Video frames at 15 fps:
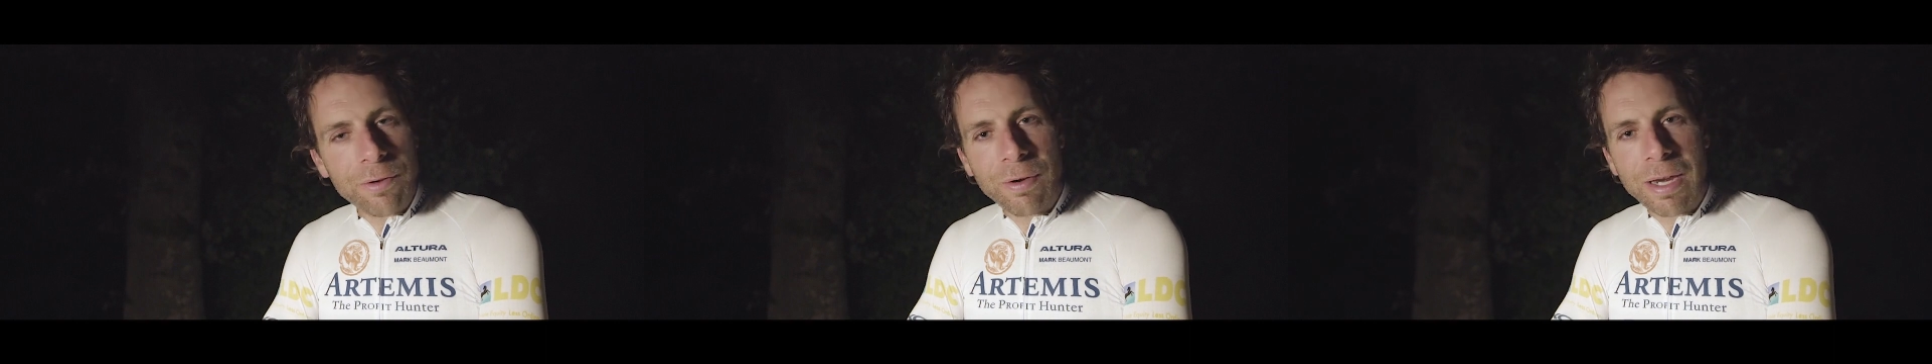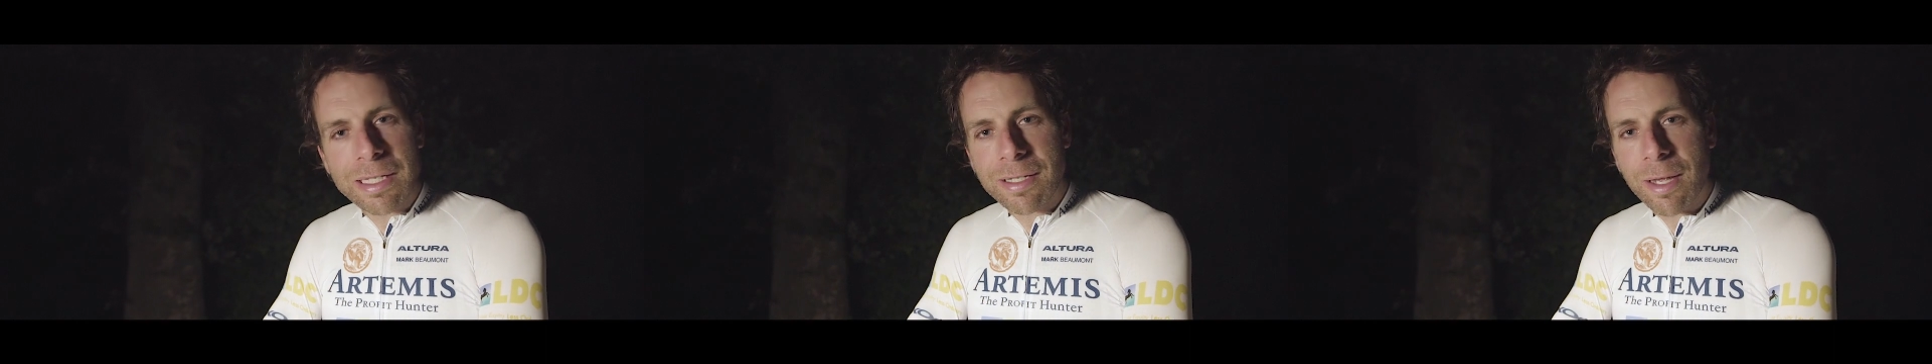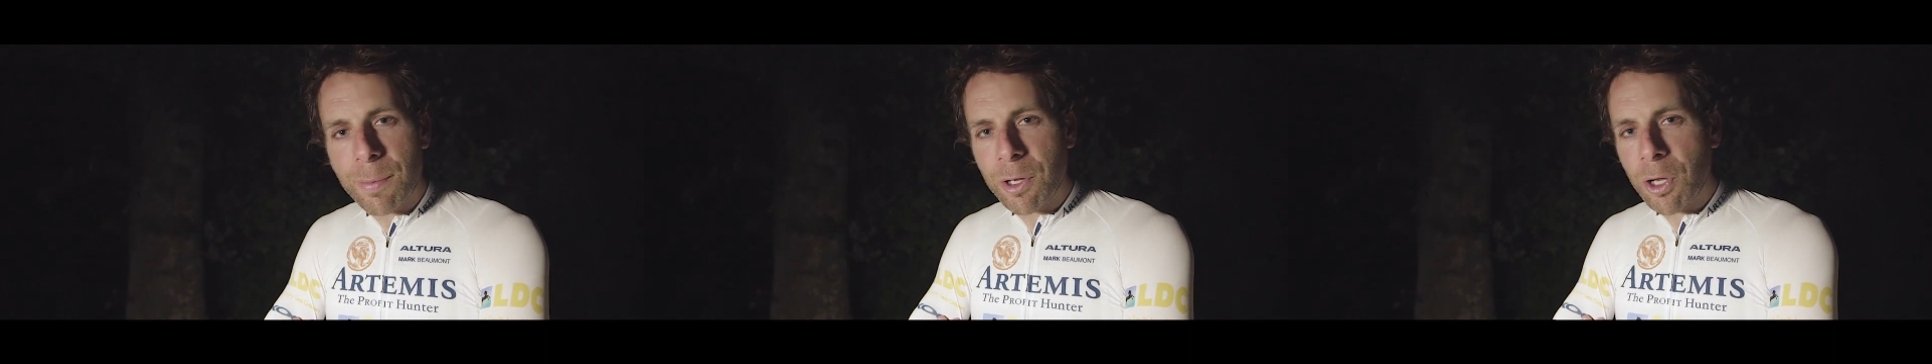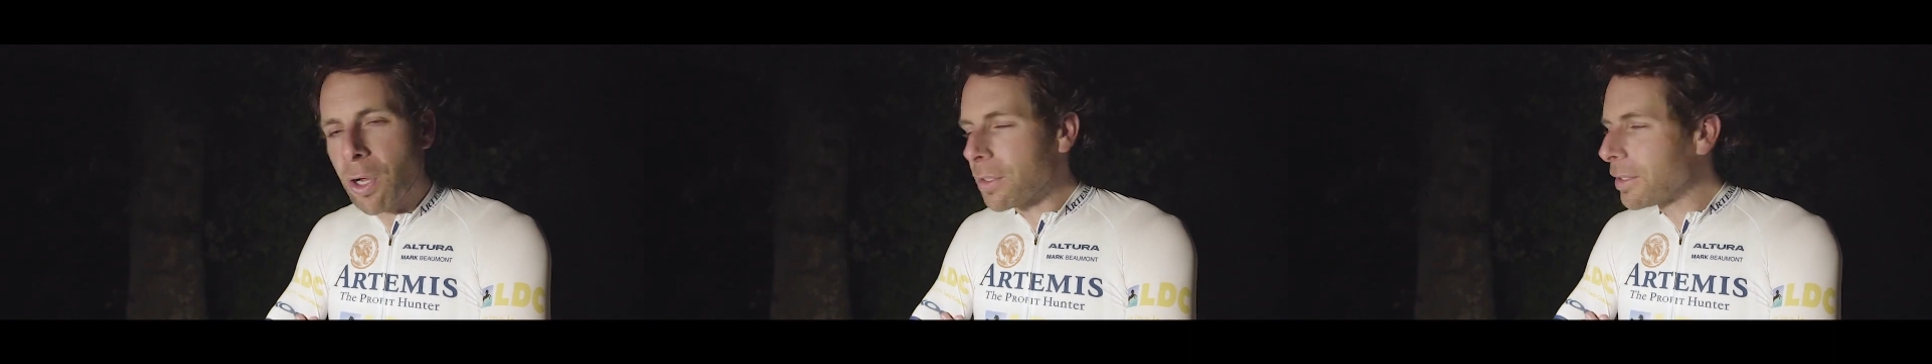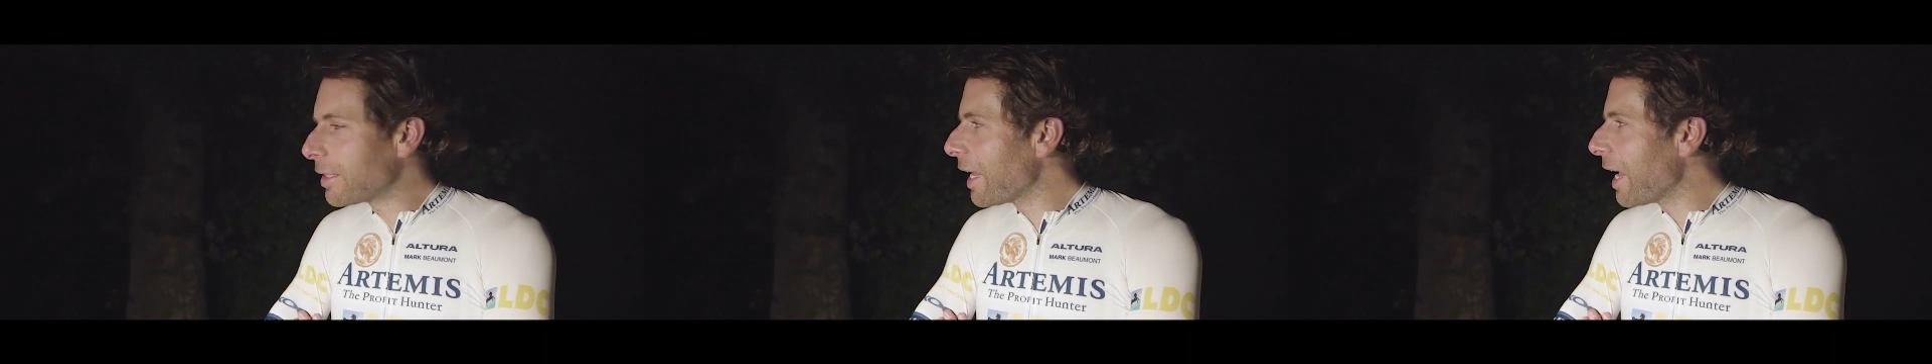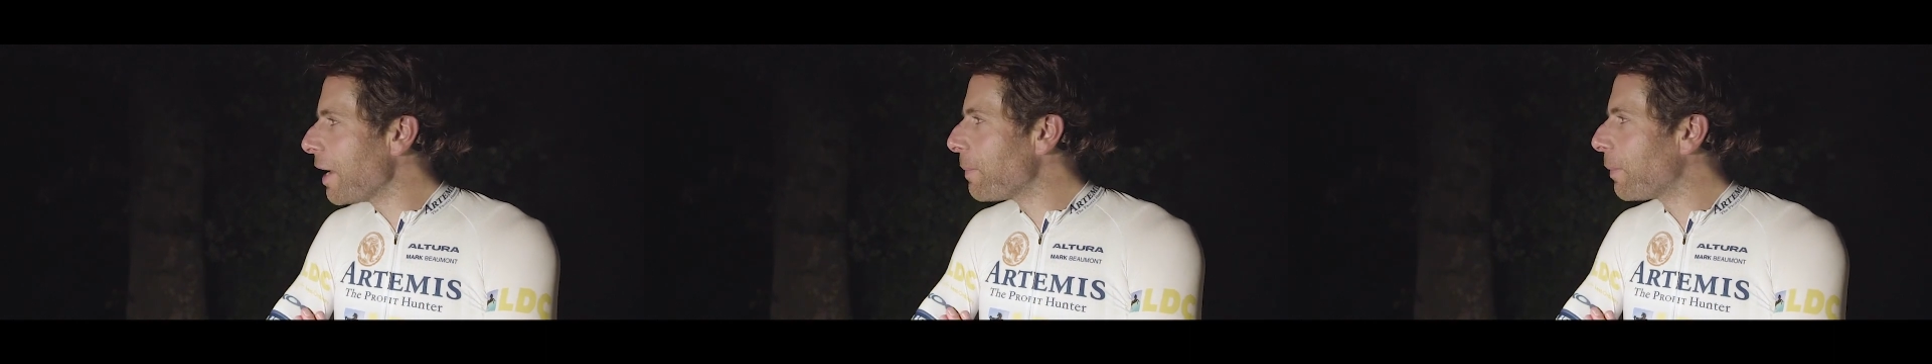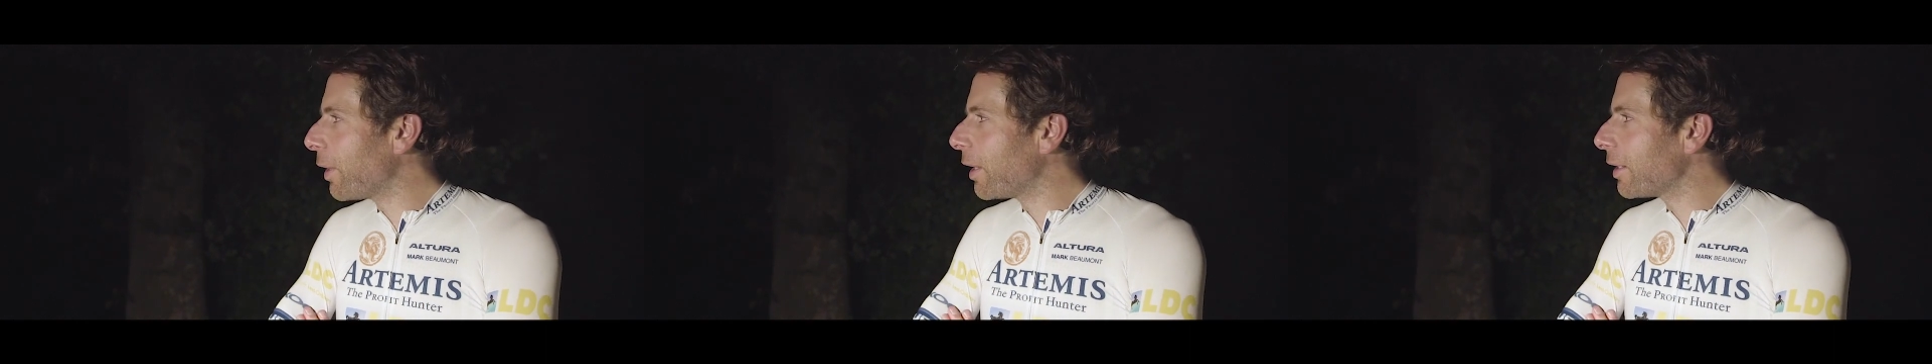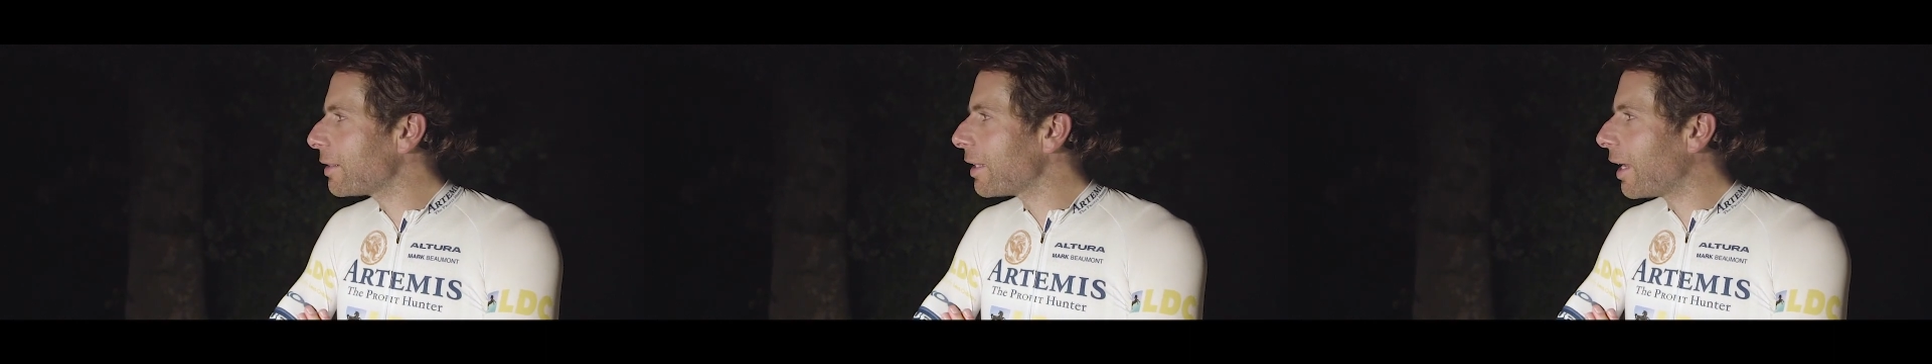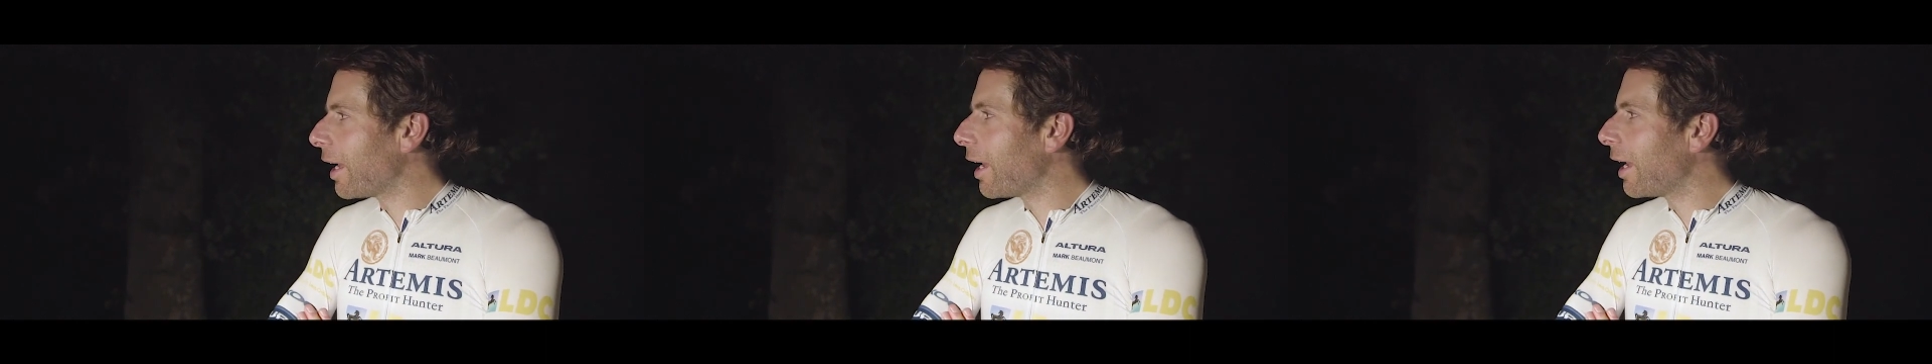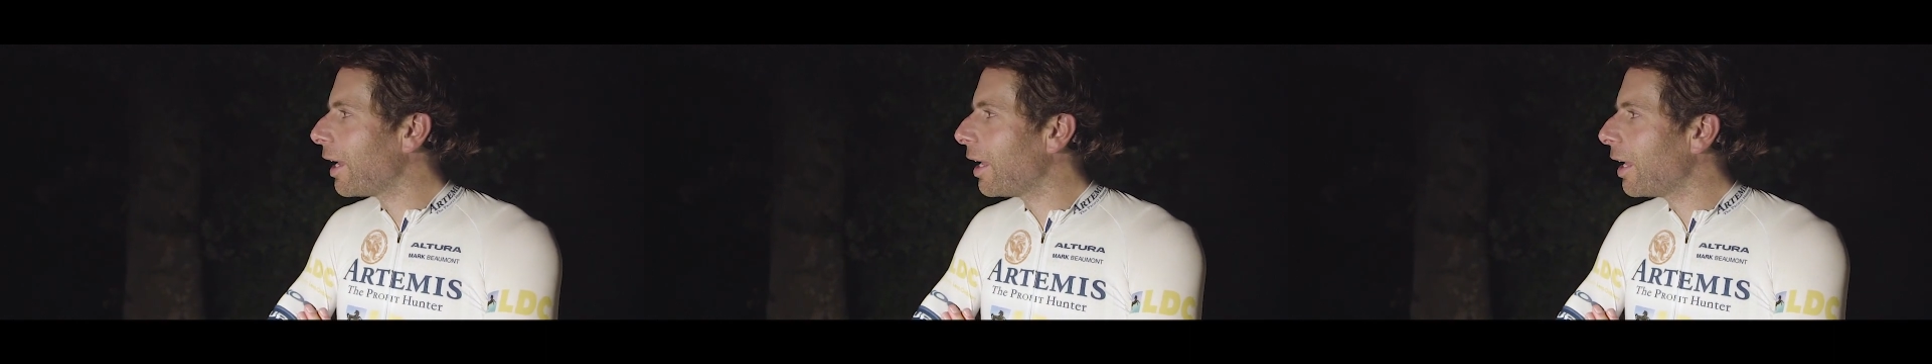the rain's come and gone today, but
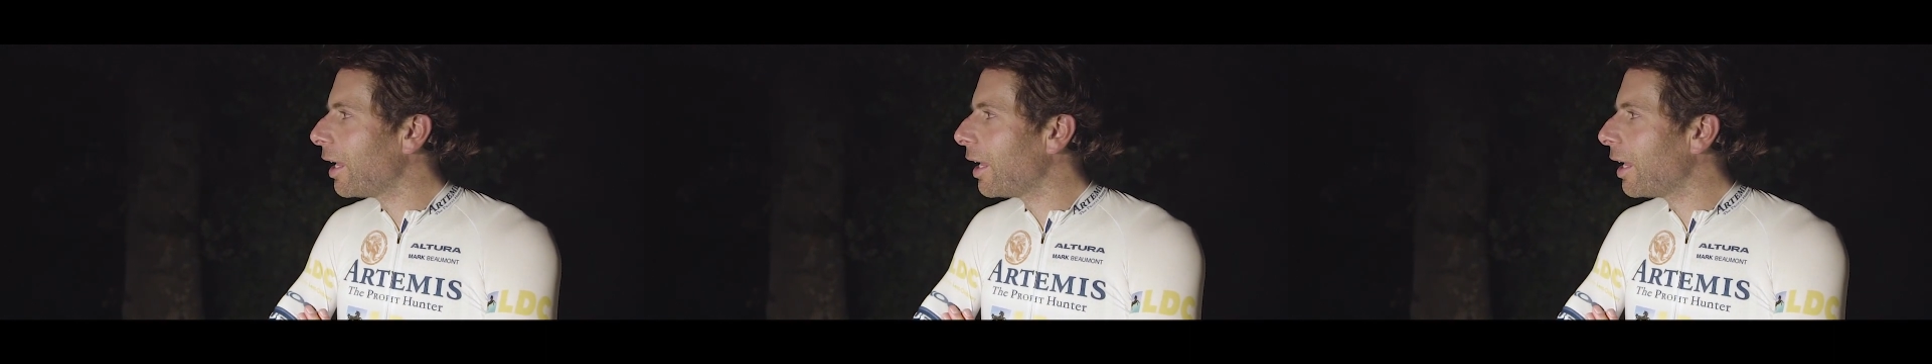uh,